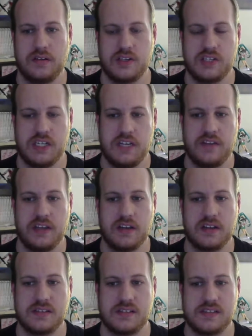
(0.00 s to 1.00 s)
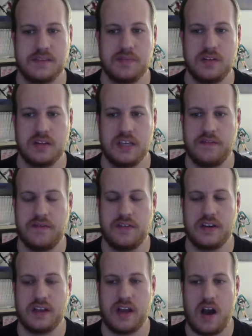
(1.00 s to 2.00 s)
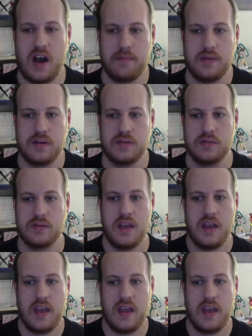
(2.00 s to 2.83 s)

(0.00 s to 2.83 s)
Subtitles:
achieving a simple infinite combo